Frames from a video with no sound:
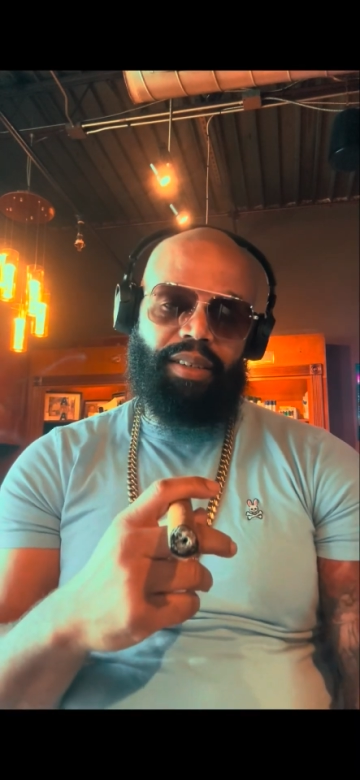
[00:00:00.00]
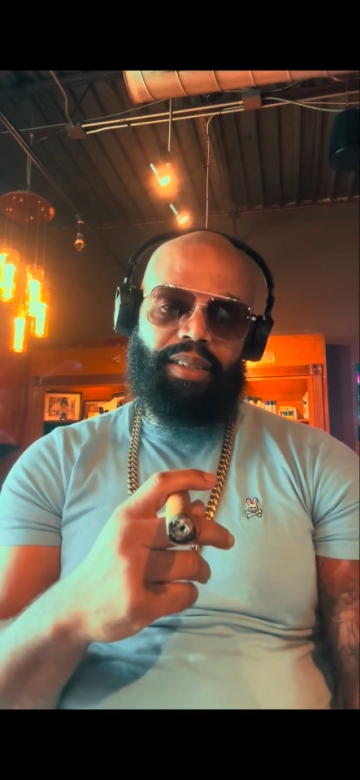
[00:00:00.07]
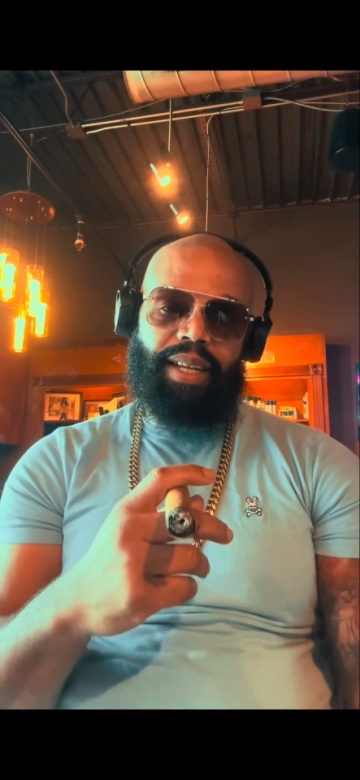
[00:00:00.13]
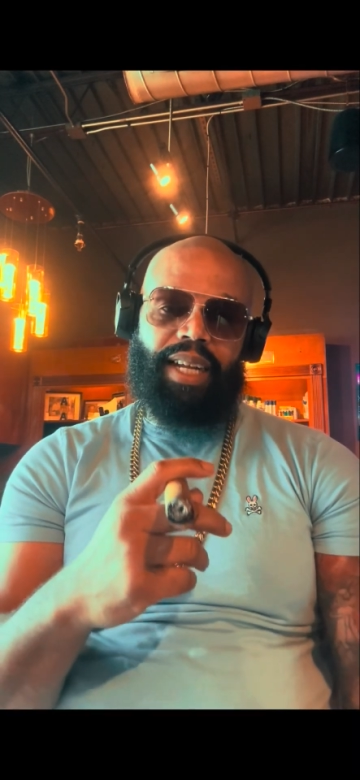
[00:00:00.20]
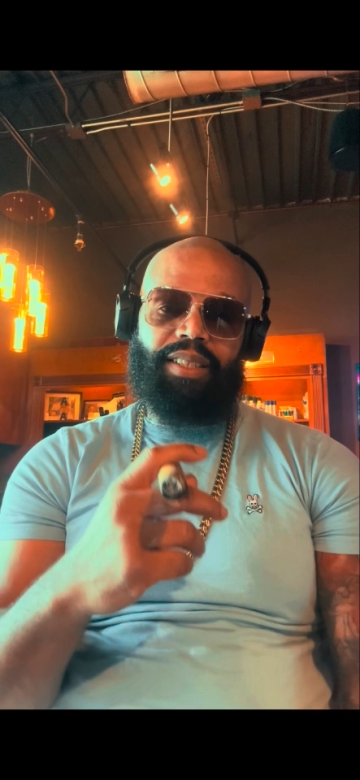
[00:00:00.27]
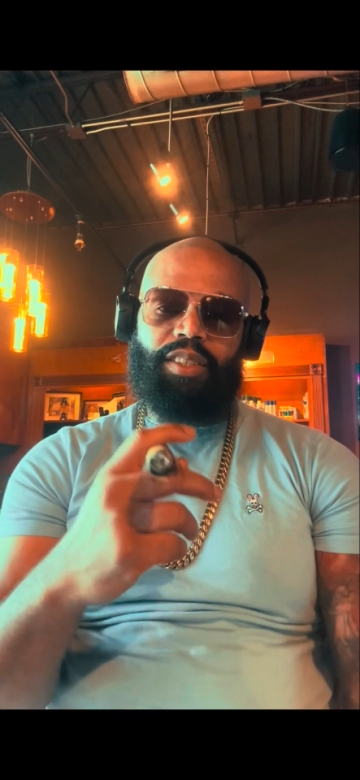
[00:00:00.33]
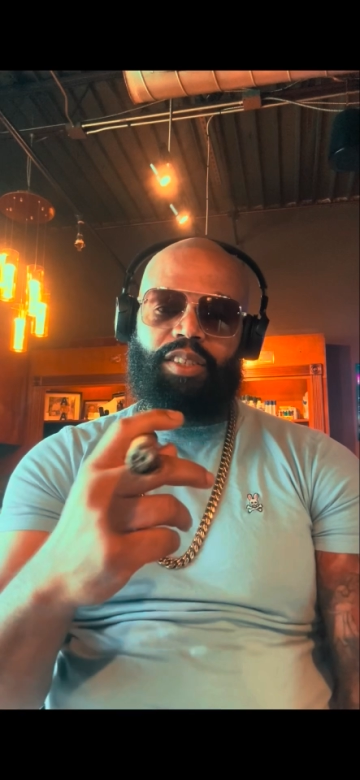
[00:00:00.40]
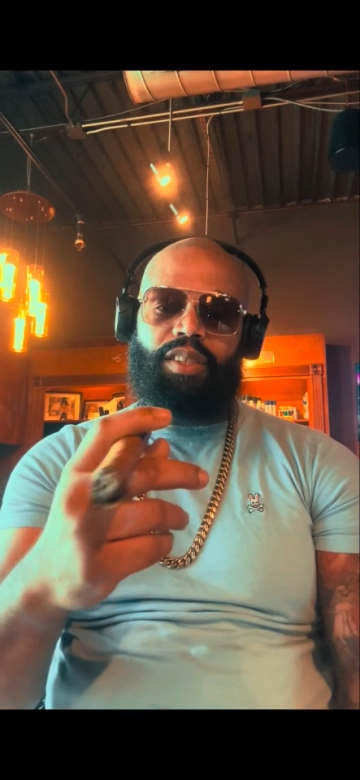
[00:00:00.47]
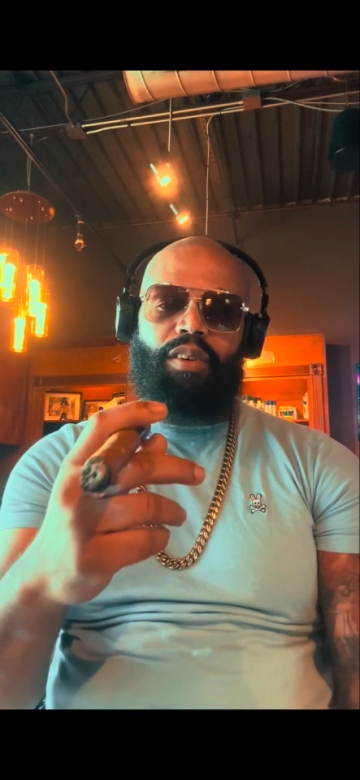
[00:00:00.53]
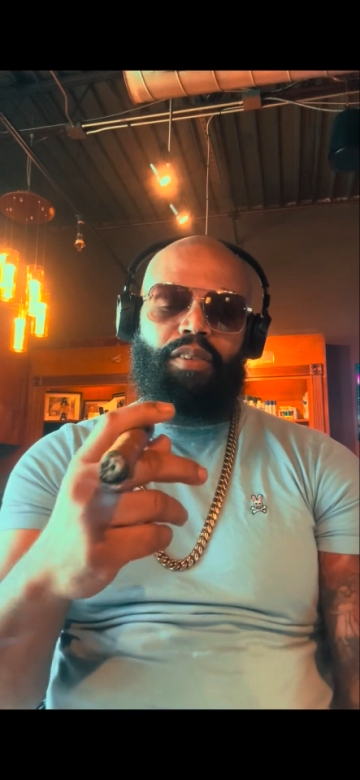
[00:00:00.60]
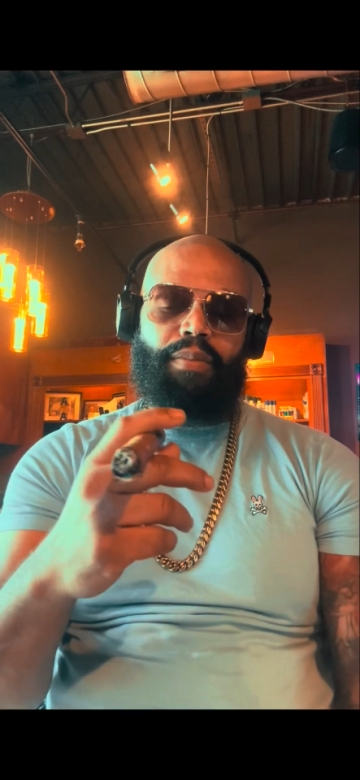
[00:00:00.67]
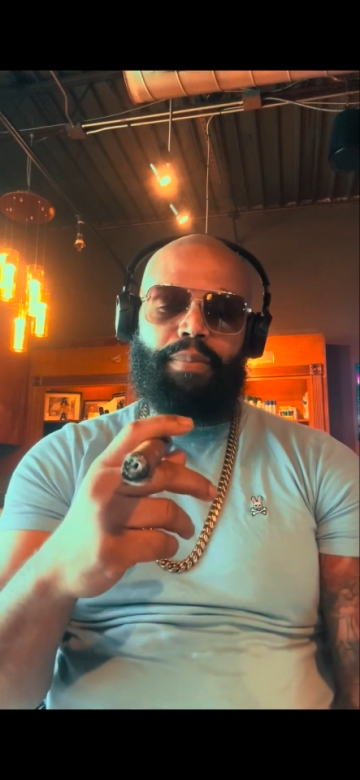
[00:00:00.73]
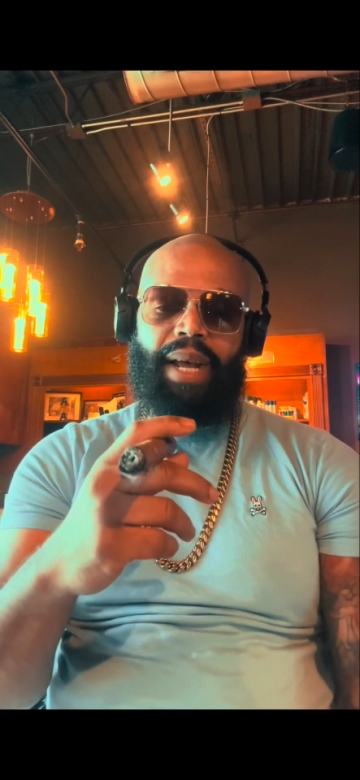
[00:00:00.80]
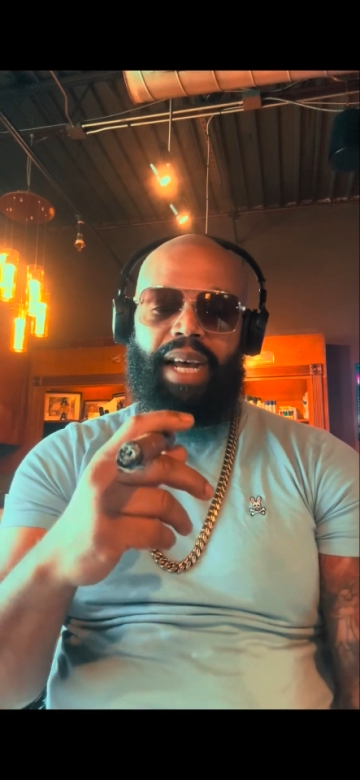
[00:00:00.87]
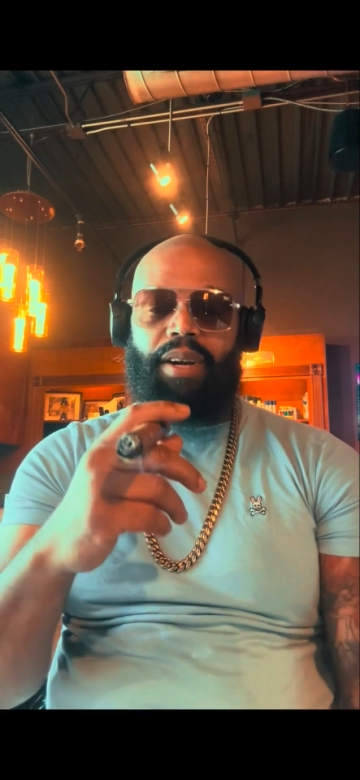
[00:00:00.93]
That's assault
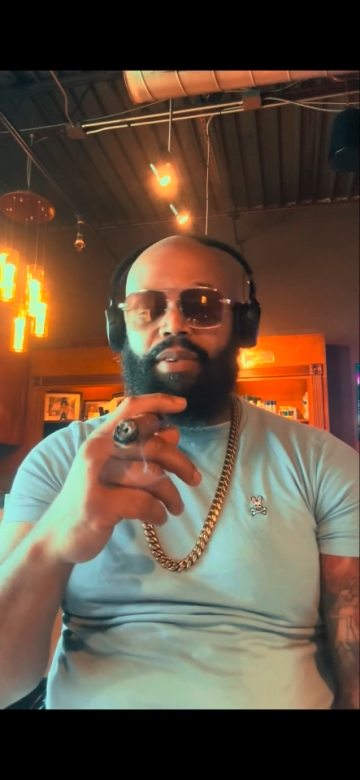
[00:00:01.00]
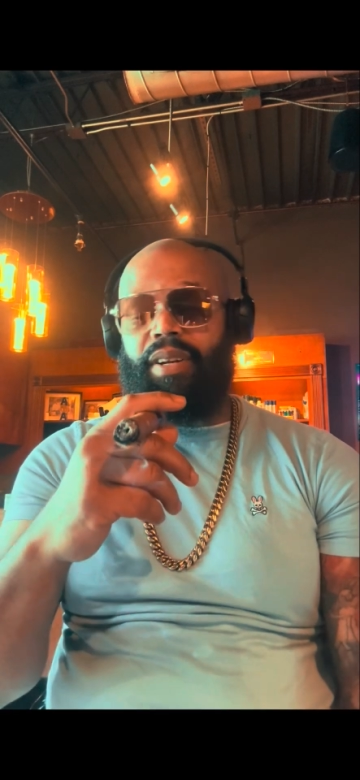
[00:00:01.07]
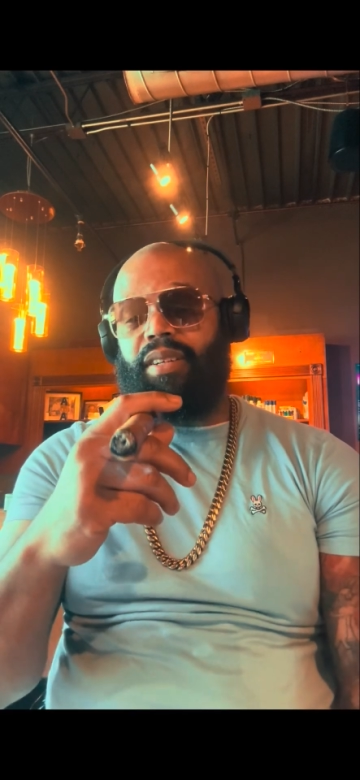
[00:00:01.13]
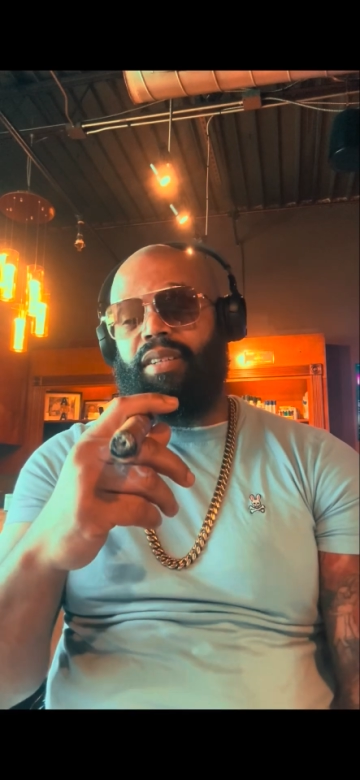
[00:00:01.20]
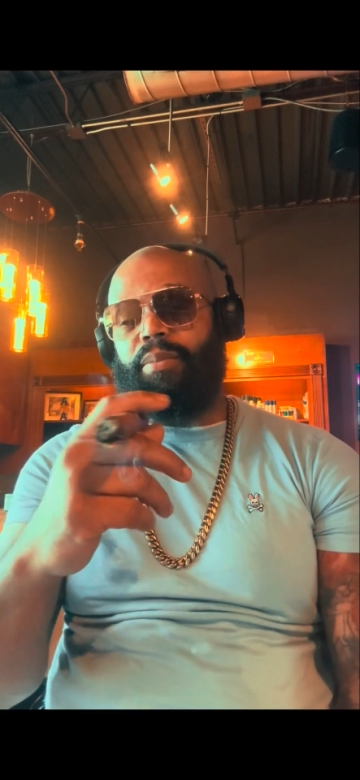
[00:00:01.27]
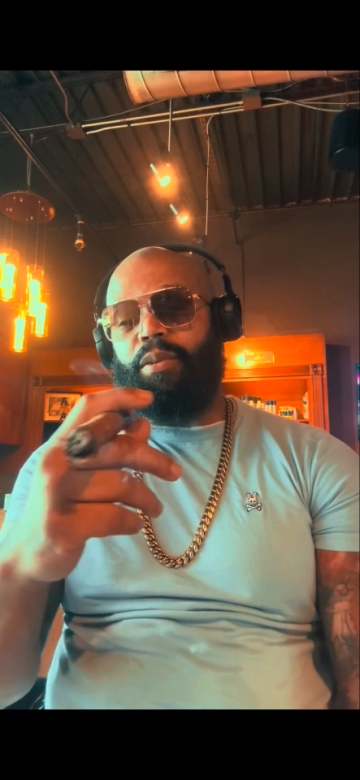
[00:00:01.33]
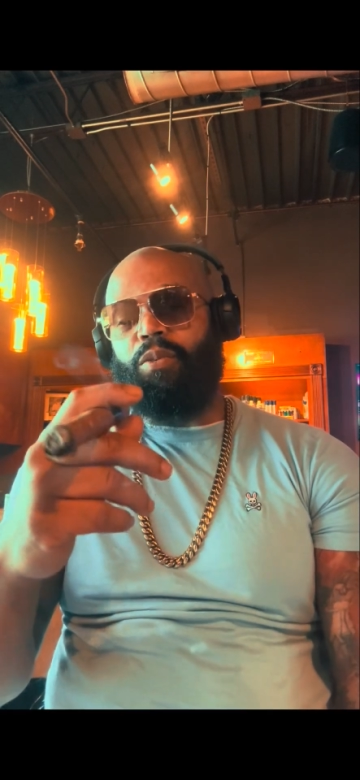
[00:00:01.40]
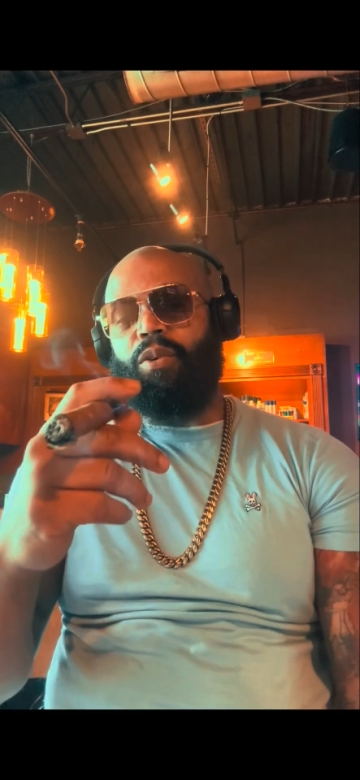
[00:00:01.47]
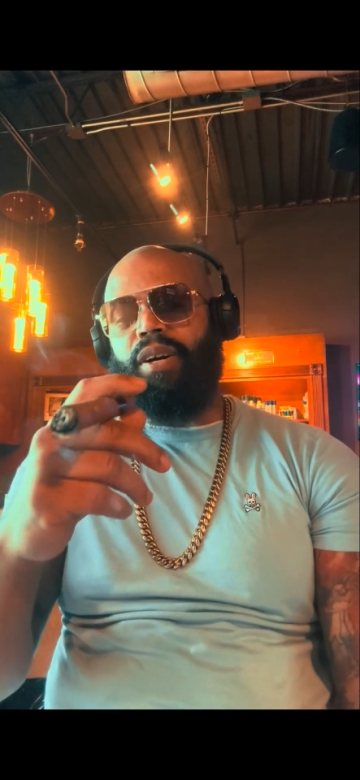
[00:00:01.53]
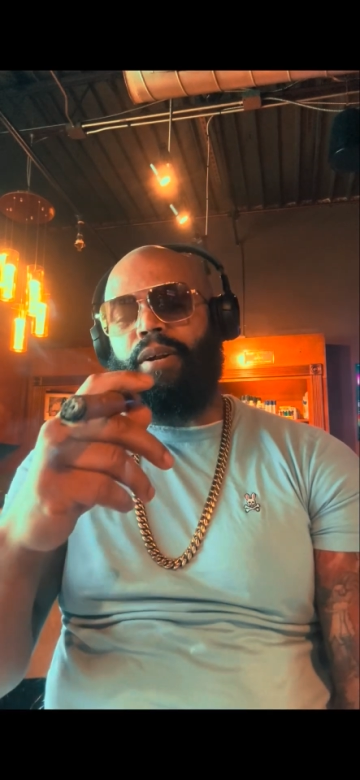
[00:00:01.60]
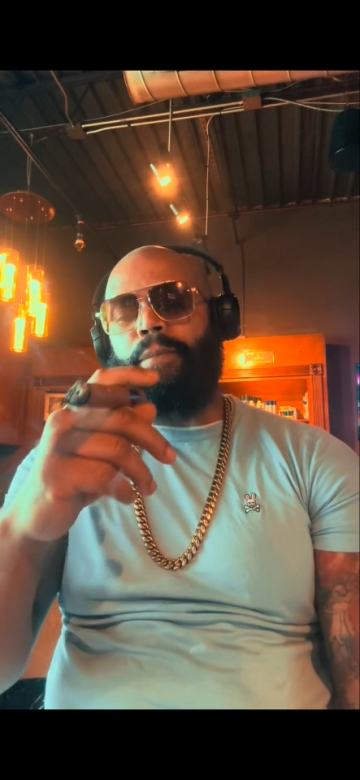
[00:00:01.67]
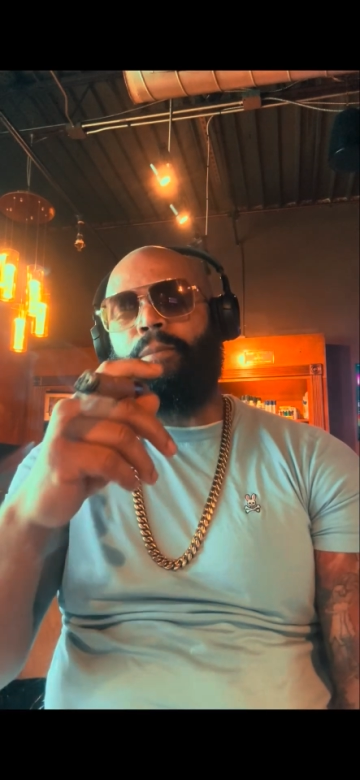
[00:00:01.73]
and battery, number one.